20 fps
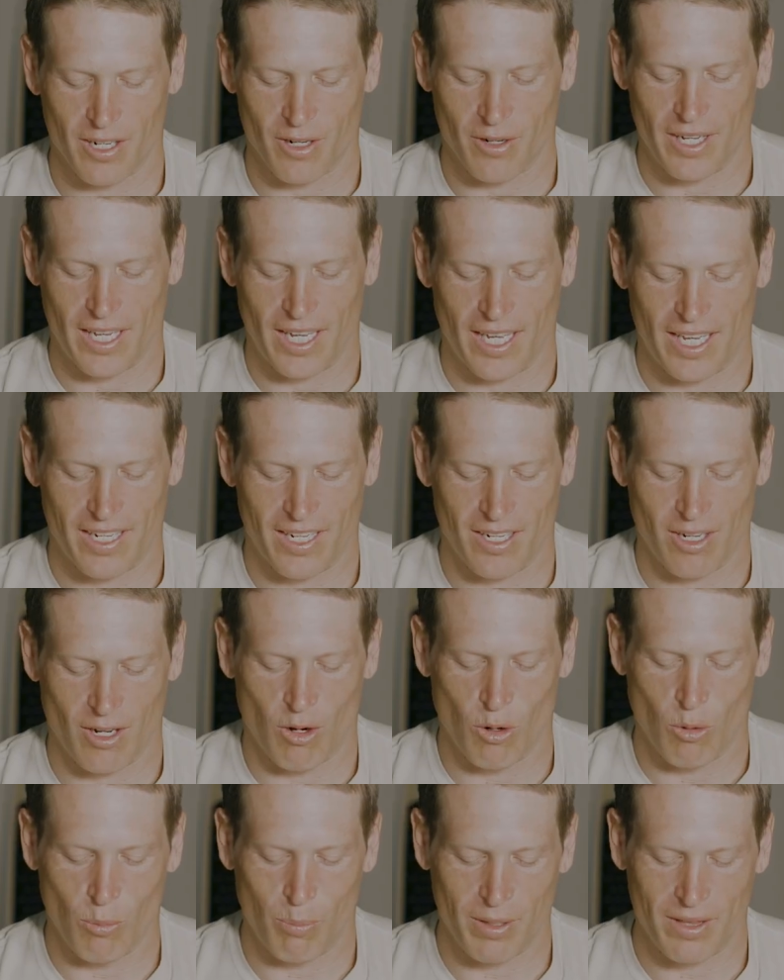go ahead and
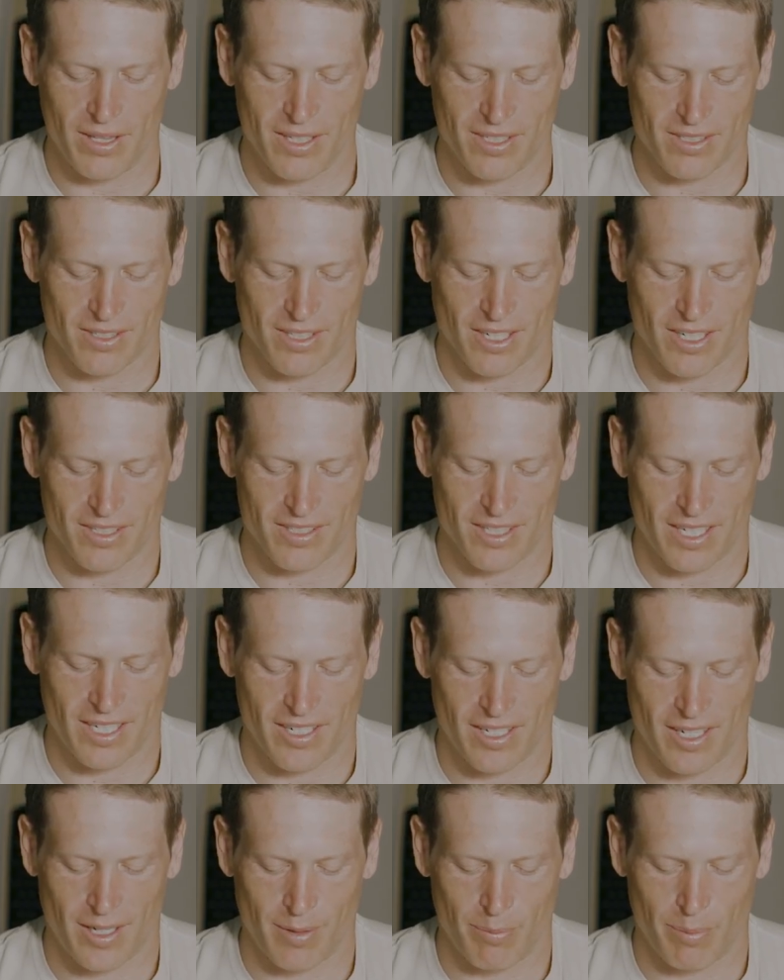open this lark's head
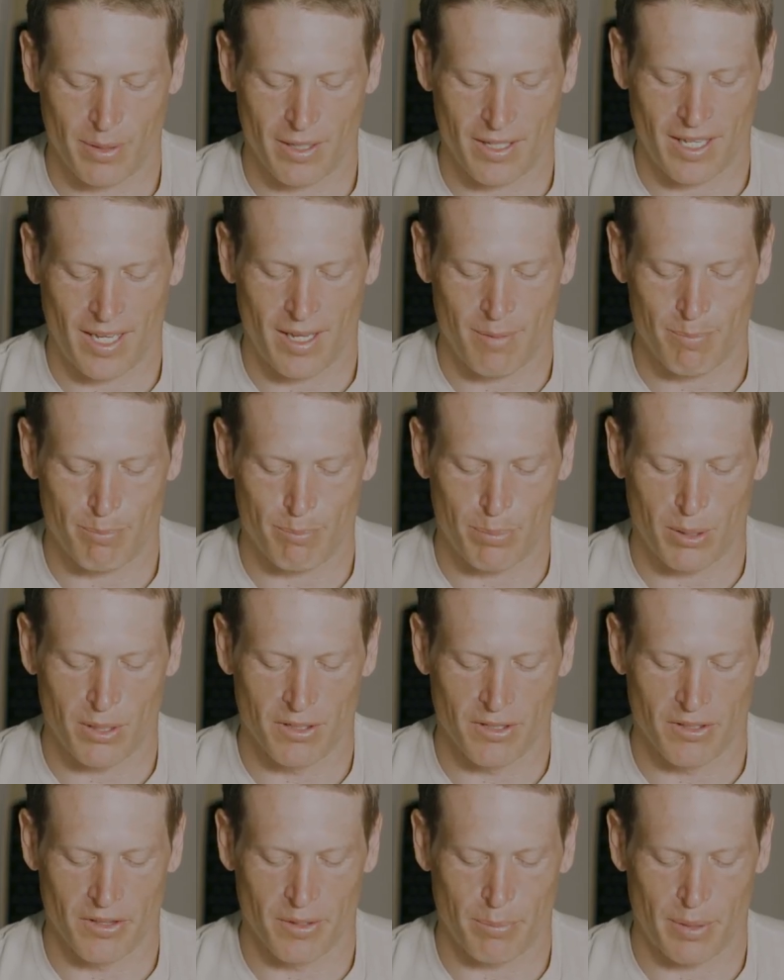up and
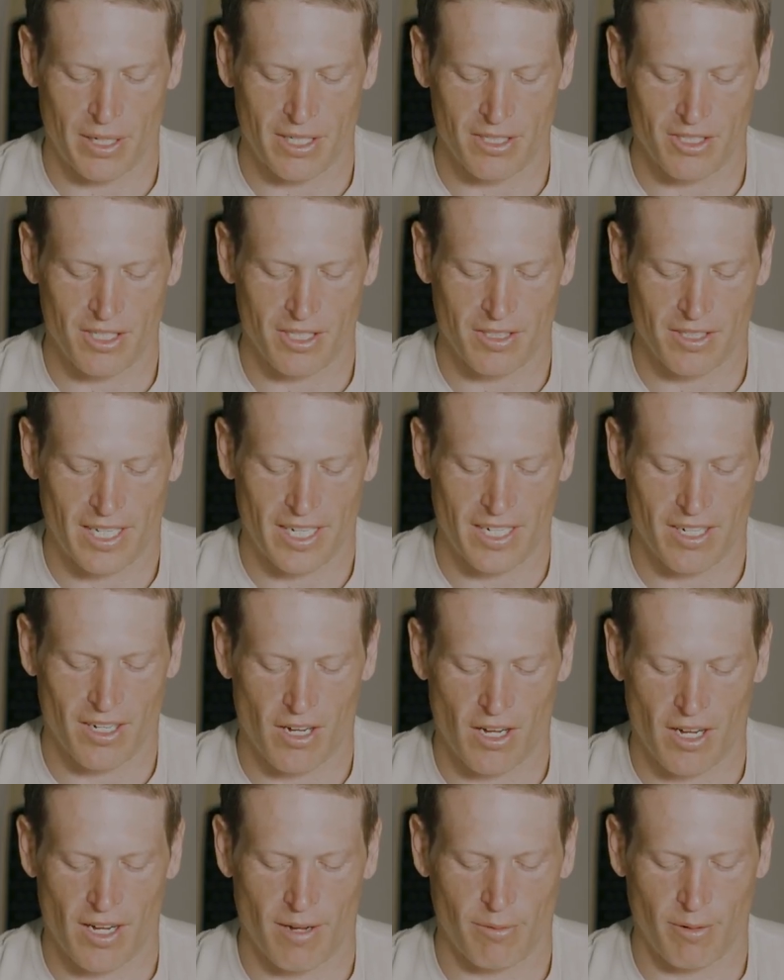pull the bungee line
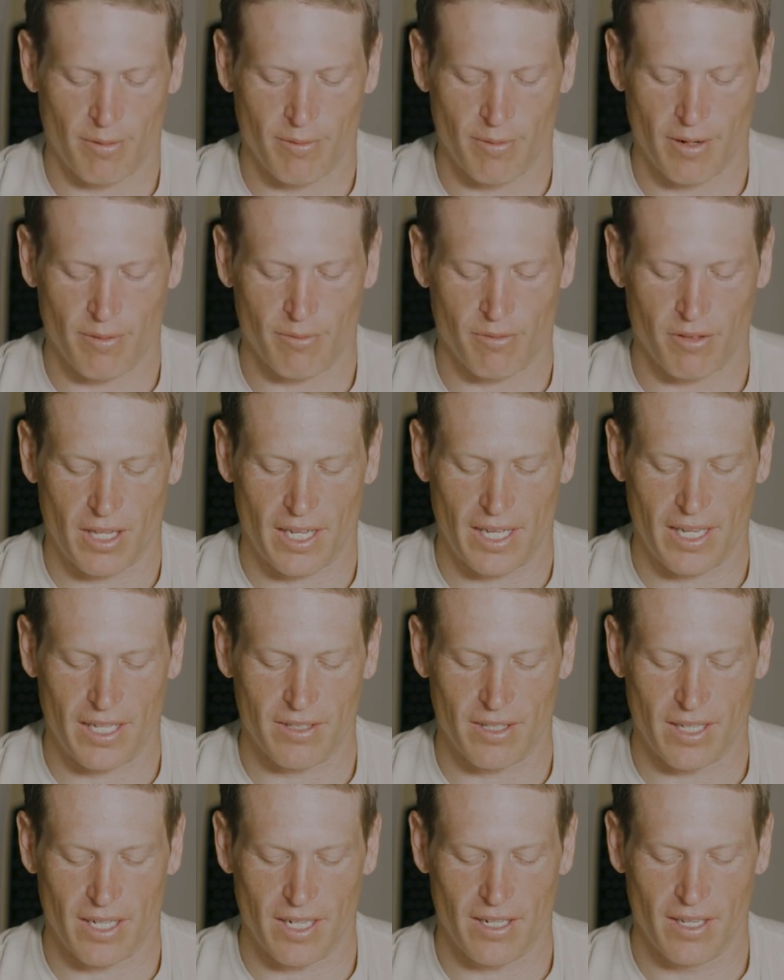off of our flying
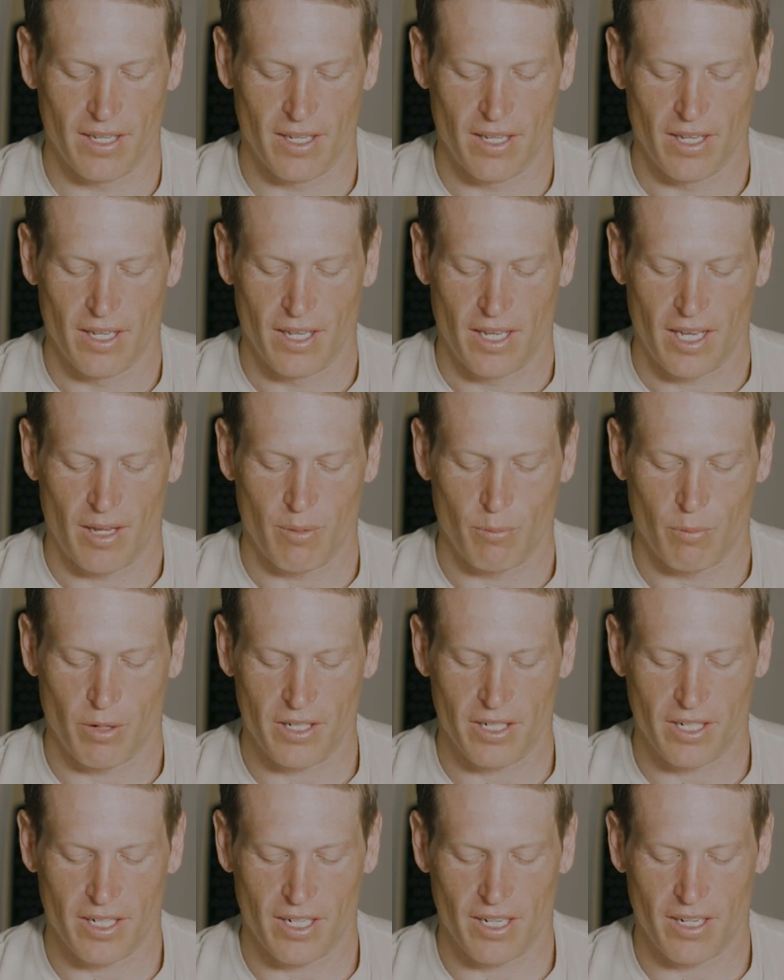line. And what
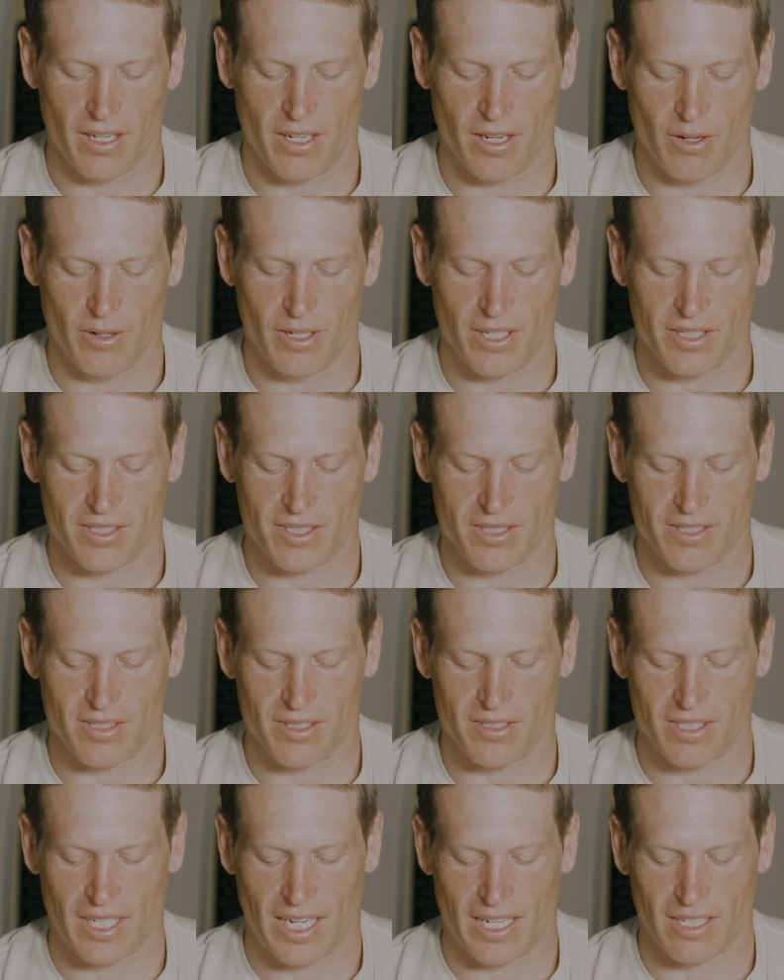you're gonna notice is
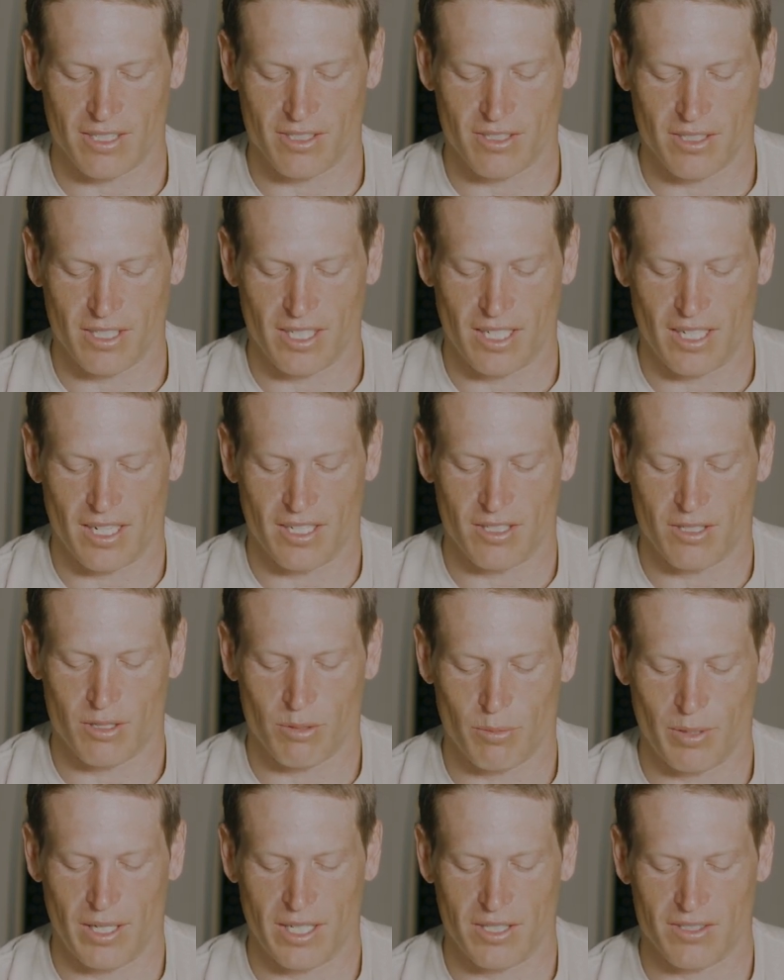there's actually a
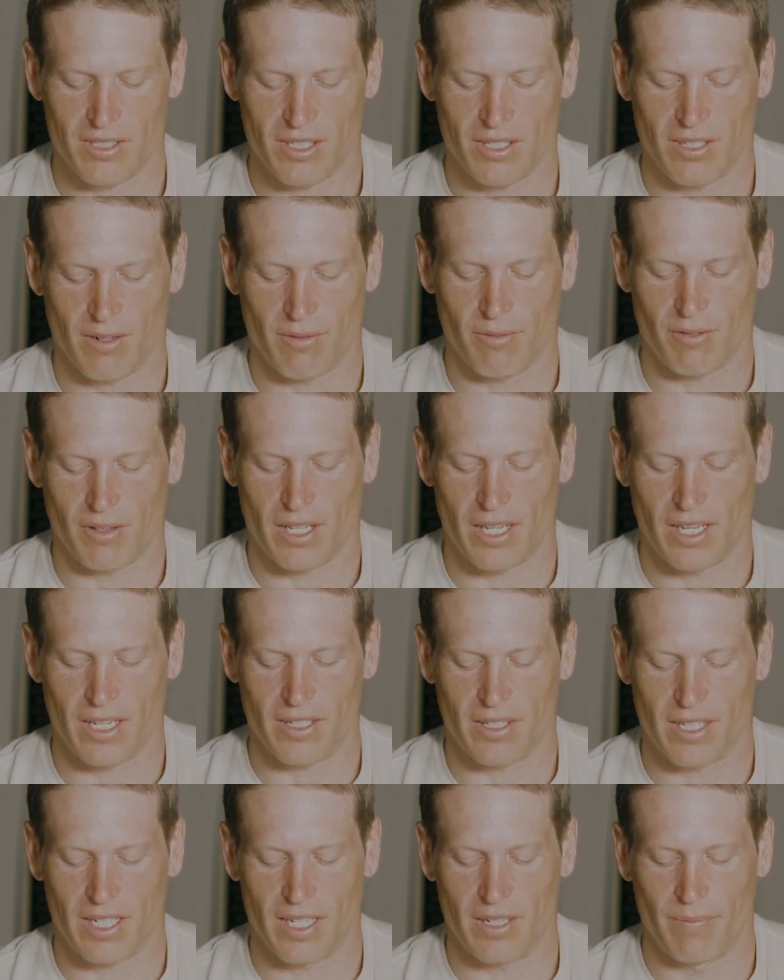twist in your flying
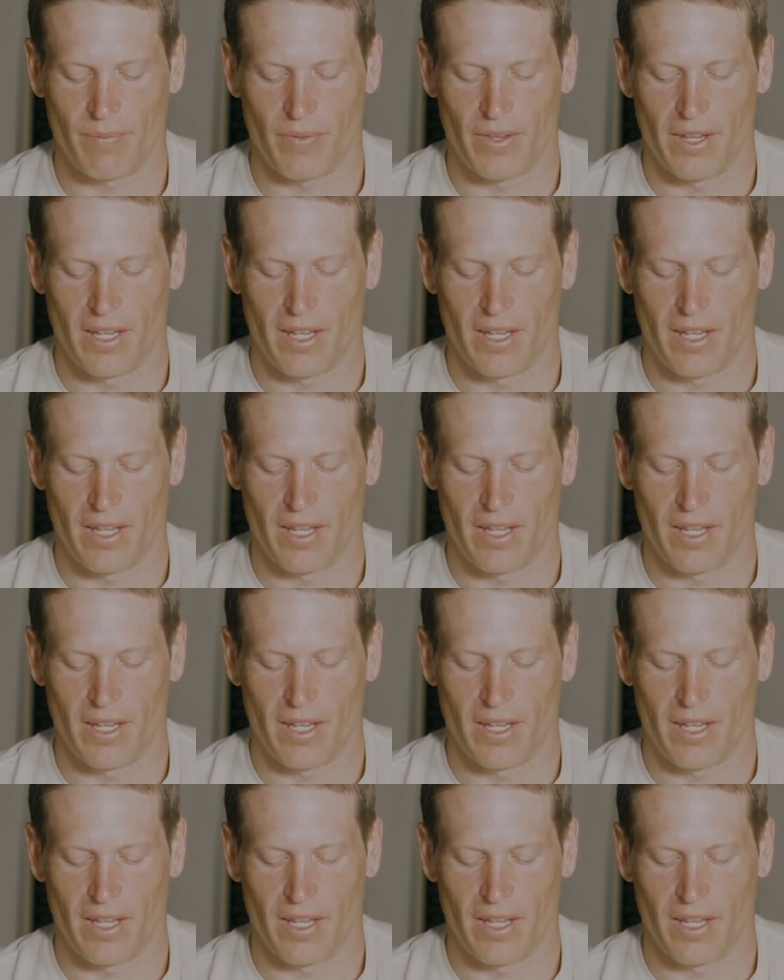line.